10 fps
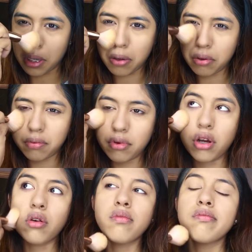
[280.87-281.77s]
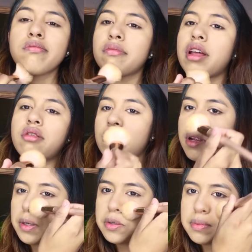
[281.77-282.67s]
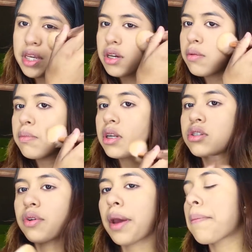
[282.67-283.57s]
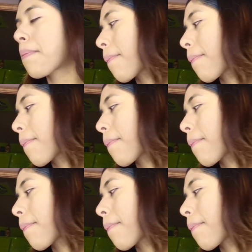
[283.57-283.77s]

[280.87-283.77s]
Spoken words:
I don't know how to use makeup, but it's okay.